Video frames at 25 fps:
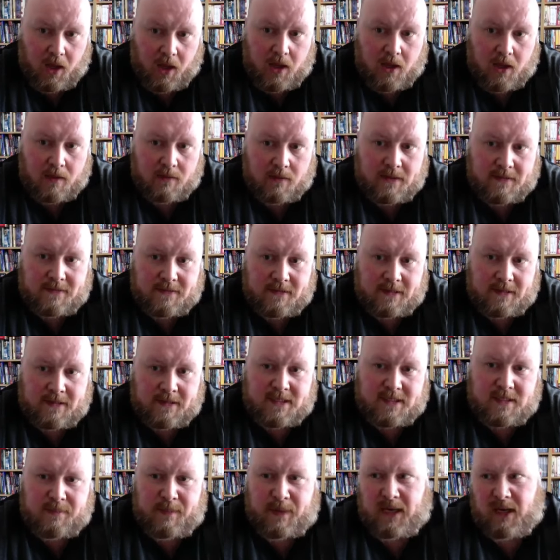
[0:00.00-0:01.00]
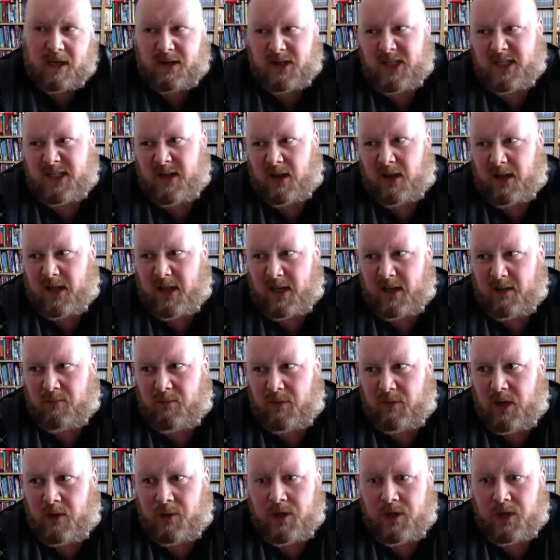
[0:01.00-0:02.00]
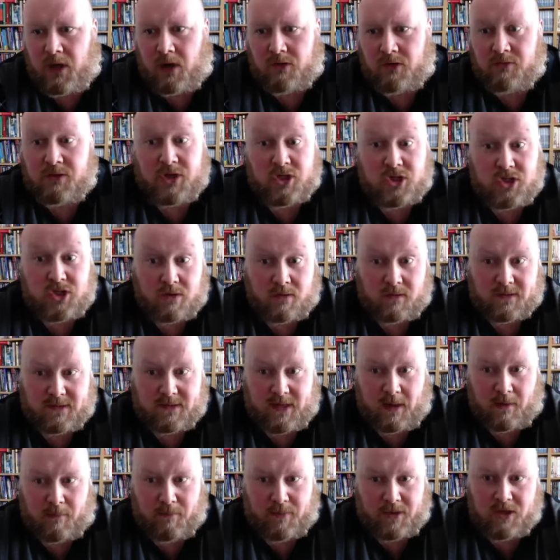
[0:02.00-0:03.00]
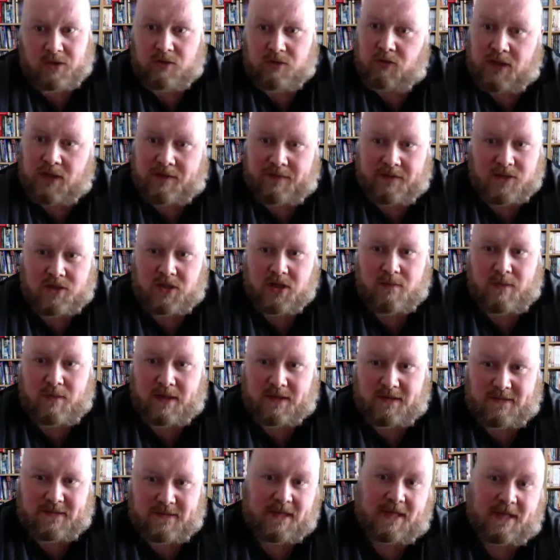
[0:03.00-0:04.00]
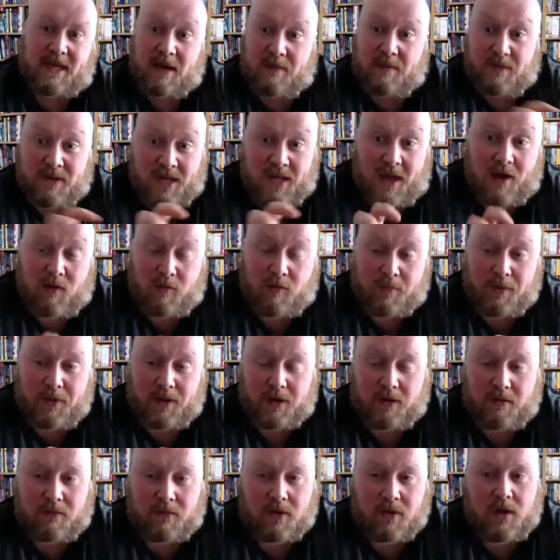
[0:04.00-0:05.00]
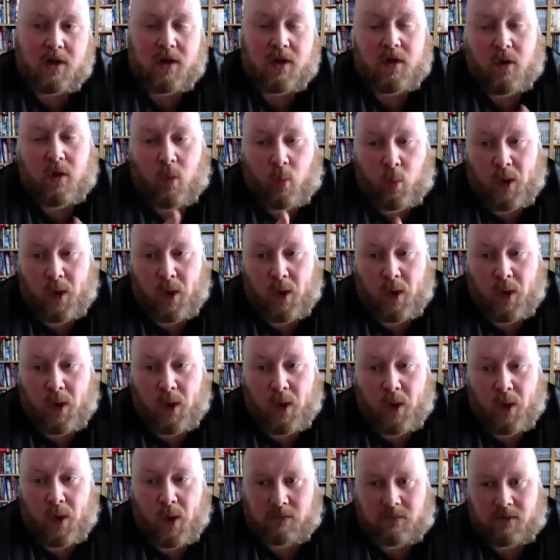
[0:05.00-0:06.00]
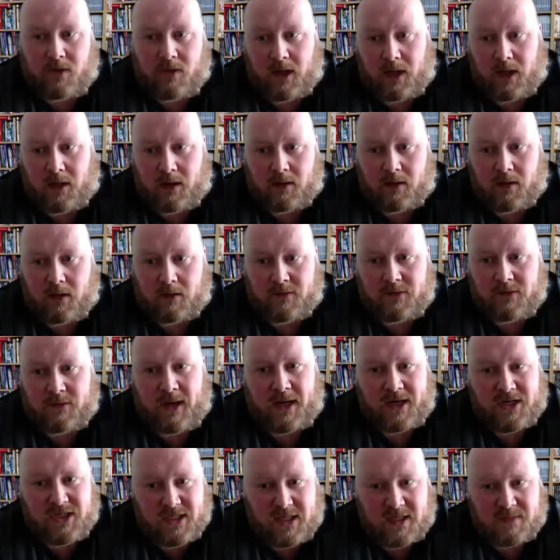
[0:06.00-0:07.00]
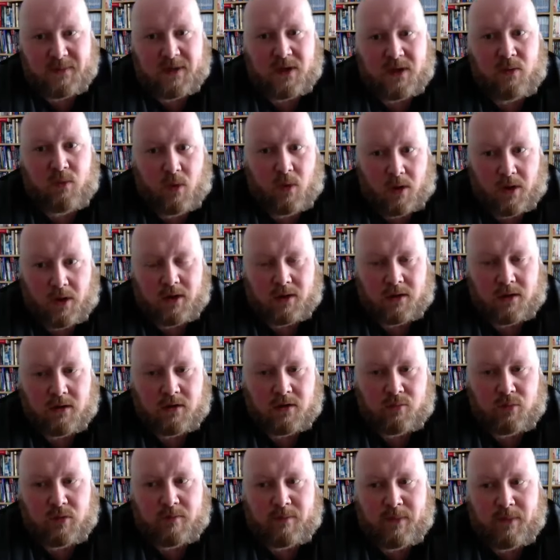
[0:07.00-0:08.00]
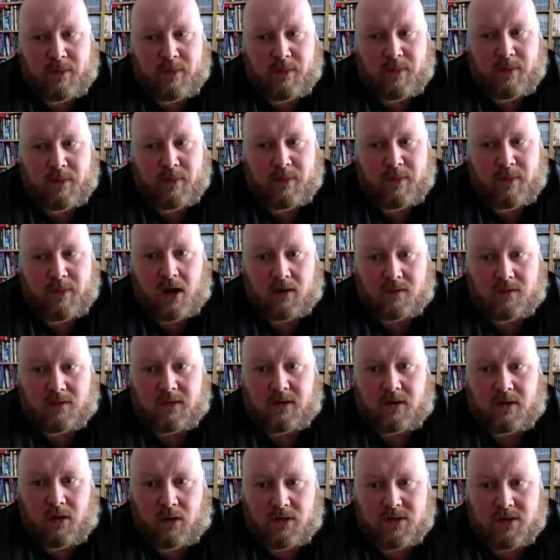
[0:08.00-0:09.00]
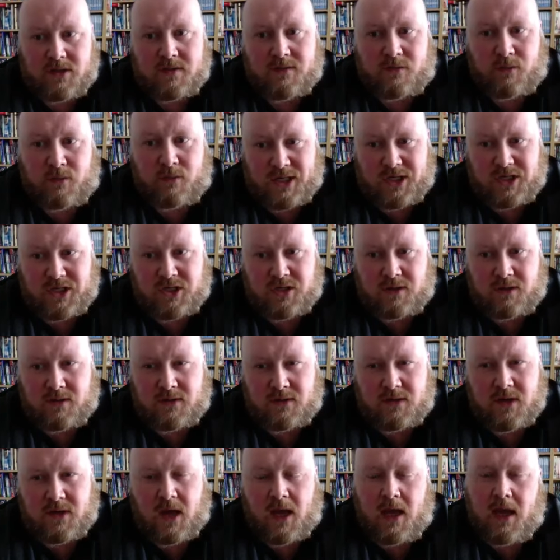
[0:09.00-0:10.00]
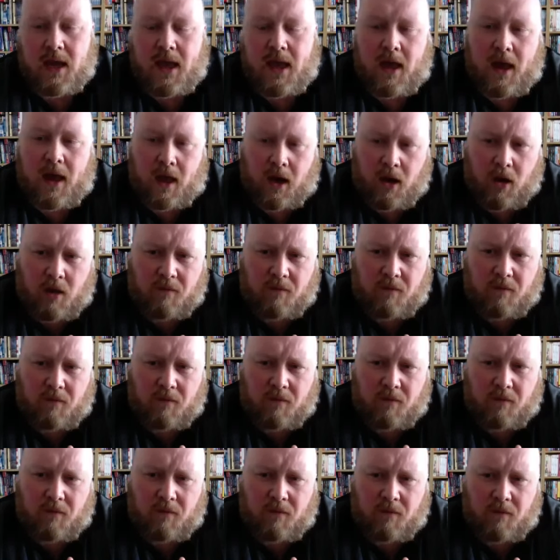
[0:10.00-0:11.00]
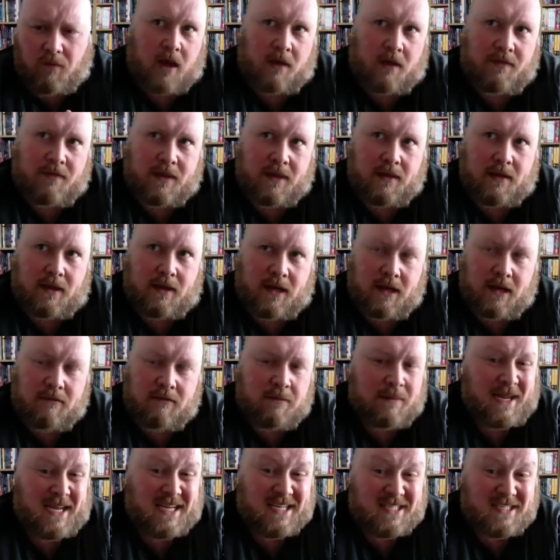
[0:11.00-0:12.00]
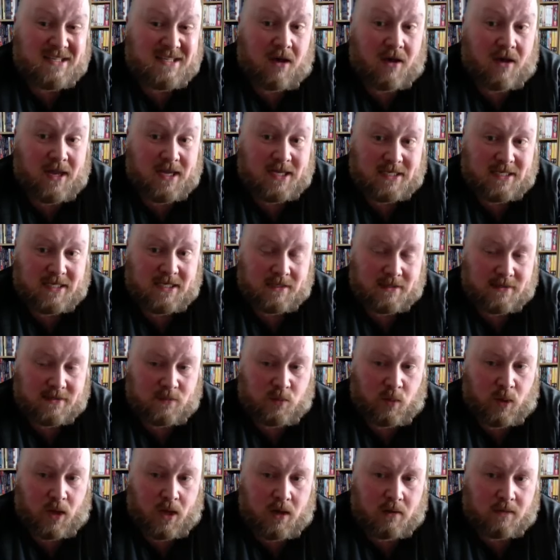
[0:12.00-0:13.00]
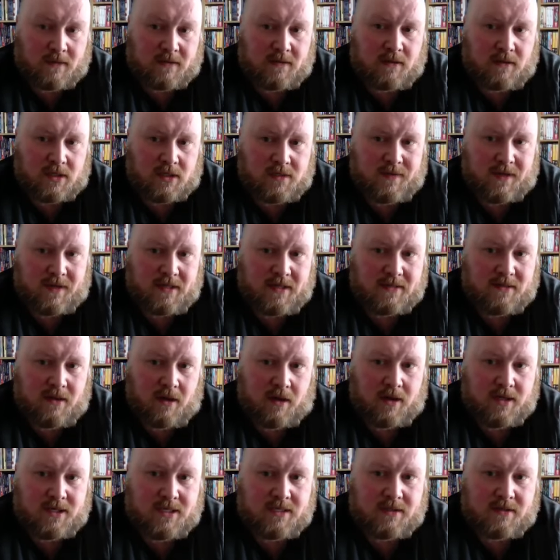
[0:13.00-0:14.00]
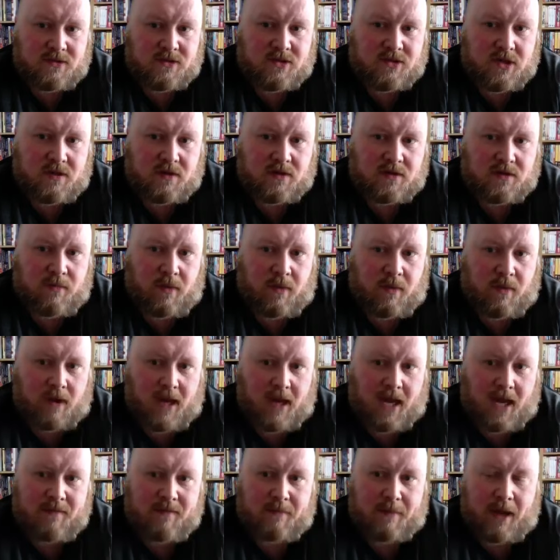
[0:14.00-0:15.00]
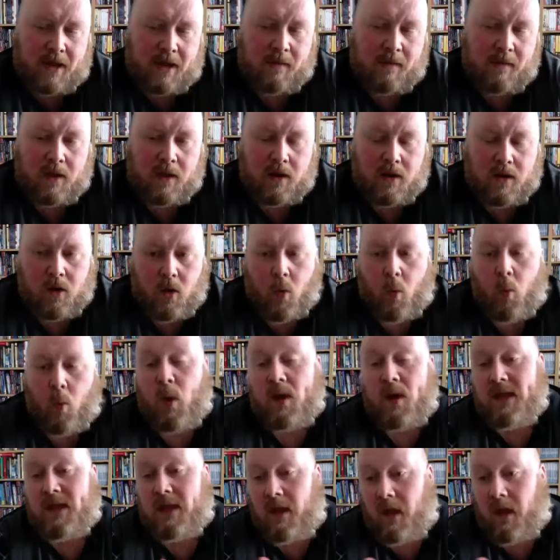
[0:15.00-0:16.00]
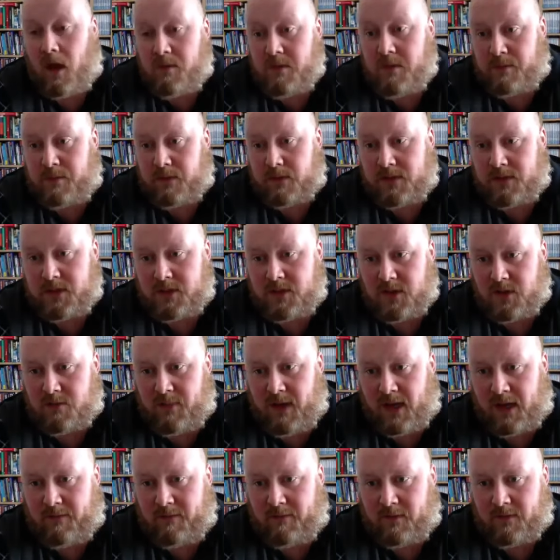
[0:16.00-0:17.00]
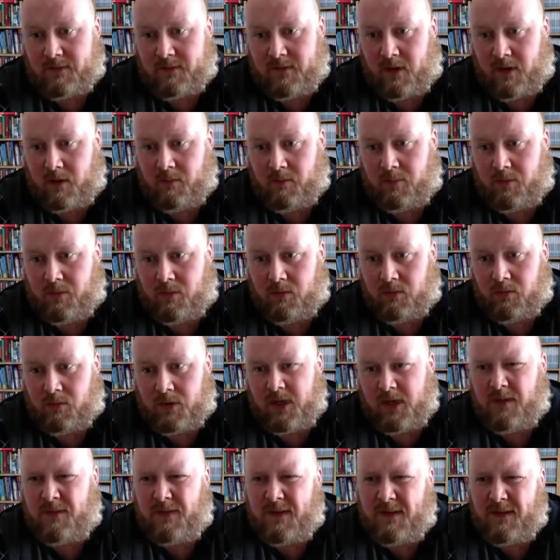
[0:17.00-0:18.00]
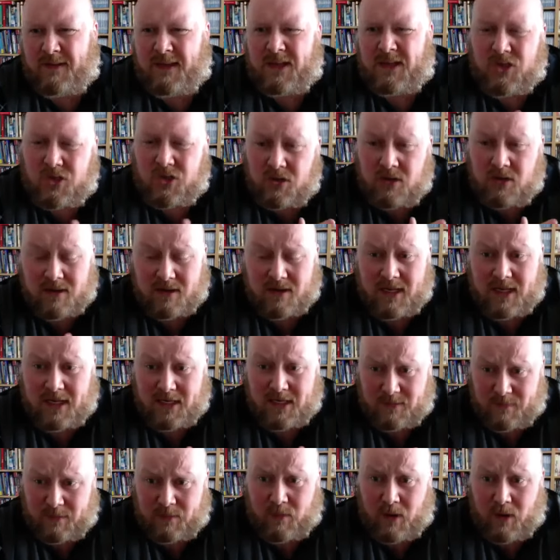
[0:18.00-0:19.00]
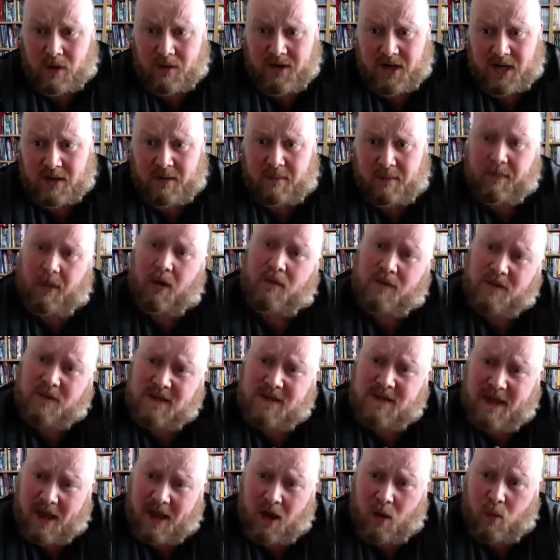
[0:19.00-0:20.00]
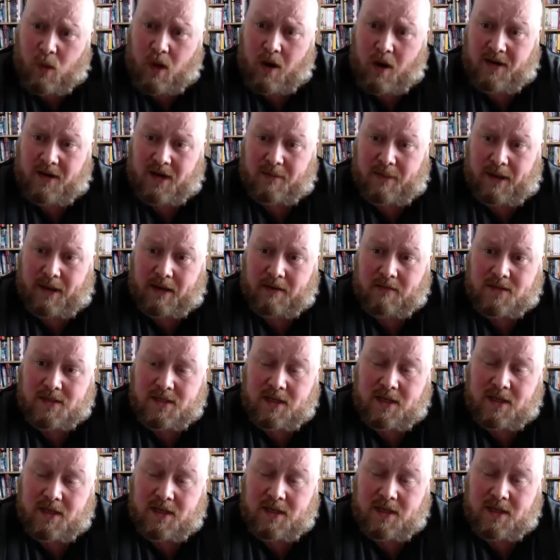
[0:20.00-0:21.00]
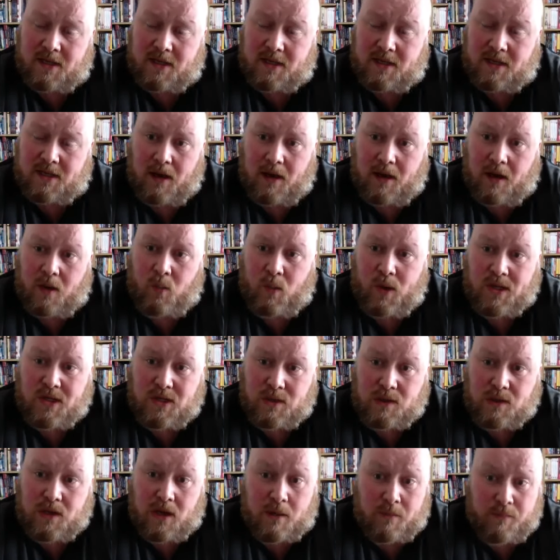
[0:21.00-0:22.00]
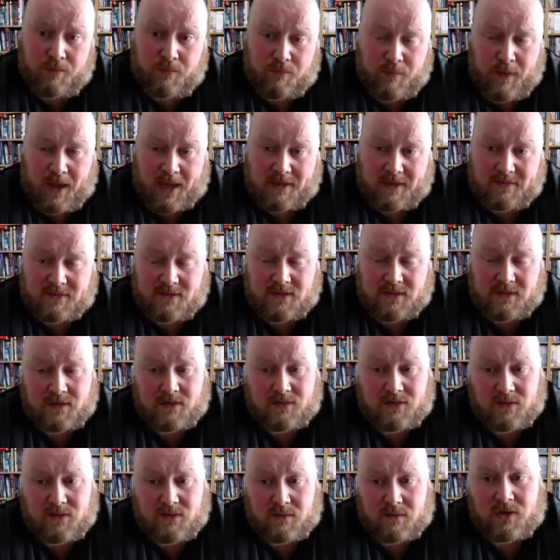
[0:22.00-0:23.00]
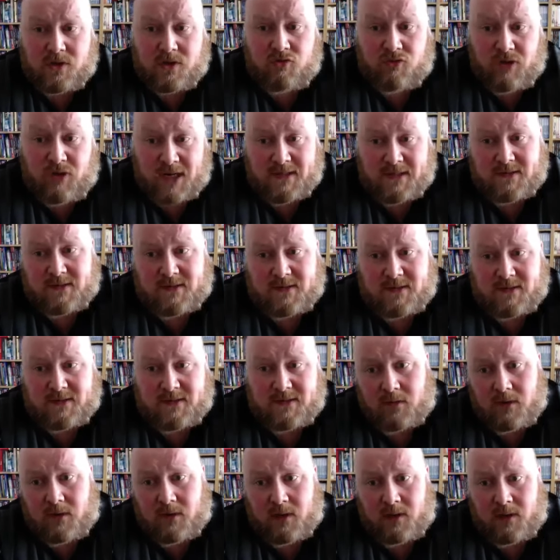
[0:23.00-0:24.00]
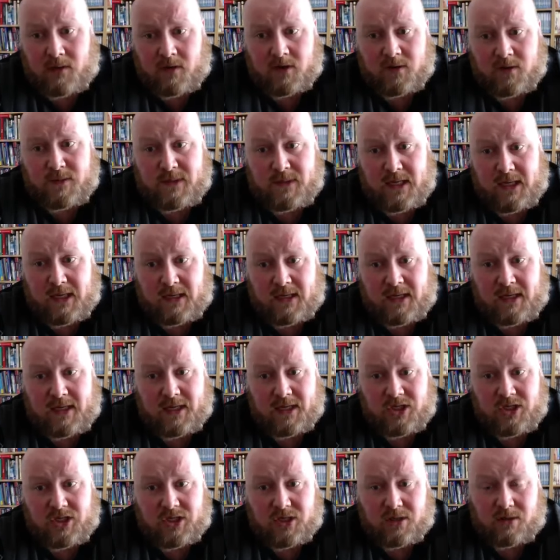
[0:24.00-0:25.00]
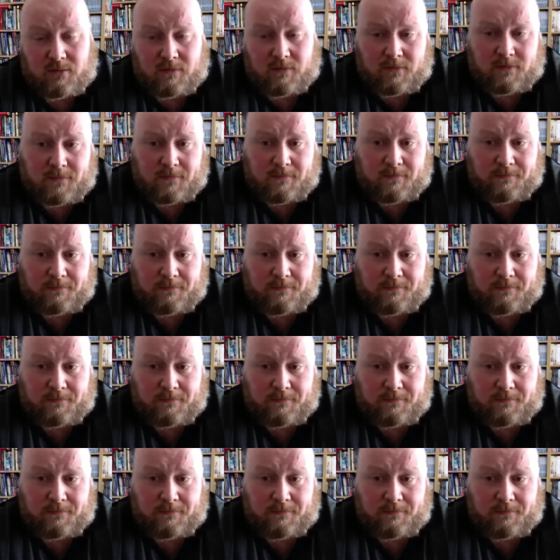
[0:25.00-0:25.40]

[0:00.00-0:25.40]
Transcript: This is a bit just like you know, when you go to an insurance company, you're on there for 2 minutes, so can anybody help you? We do the same thing. So actually that's been quite good. We've managed to answer lots of questions. A lot of it's about, I think, clearing up anxiety as well. There's lots of anxiety that students might have about when their library books are due back, for example. You know, things they shouldn't need to be worrying about, but obviously they are worrying about it. And we're doing our best to sort of address those particular issues.